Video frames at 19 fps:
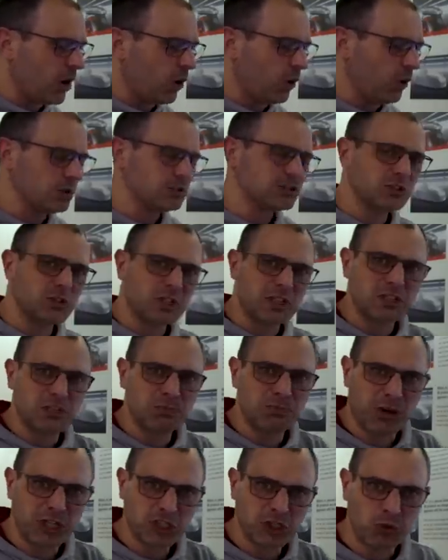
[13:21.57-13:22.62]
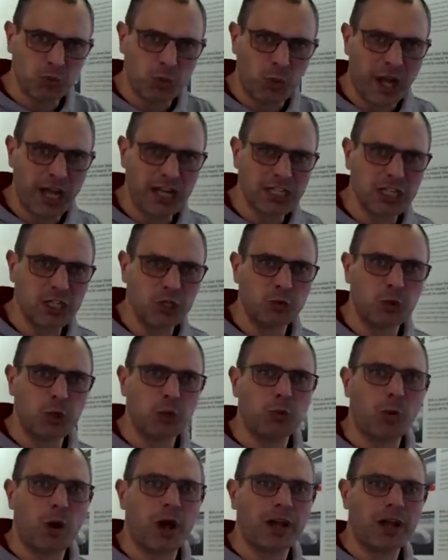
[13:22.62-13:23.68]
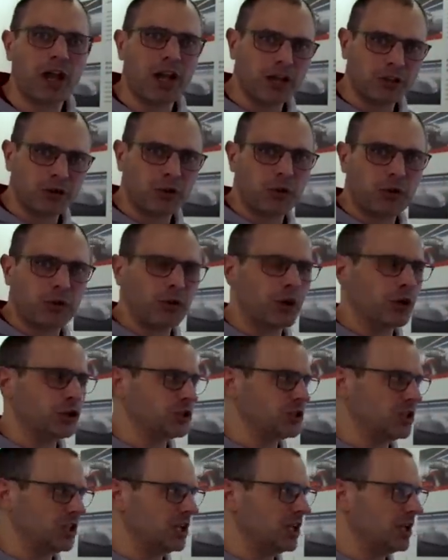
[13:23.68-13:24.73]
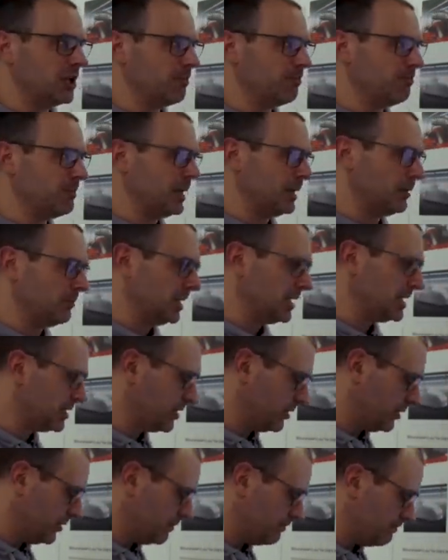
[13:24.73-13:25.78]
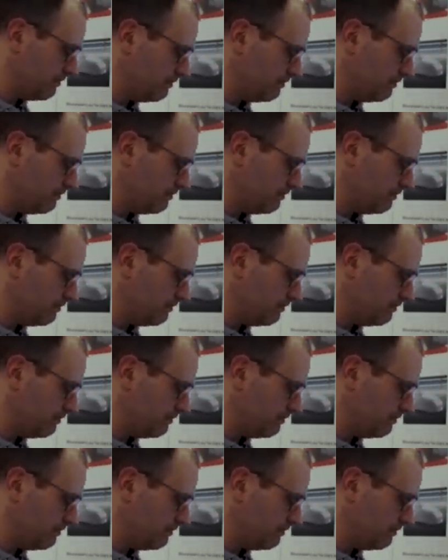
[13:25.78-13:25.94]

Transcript: Also, it's much wider with 113 millimeter.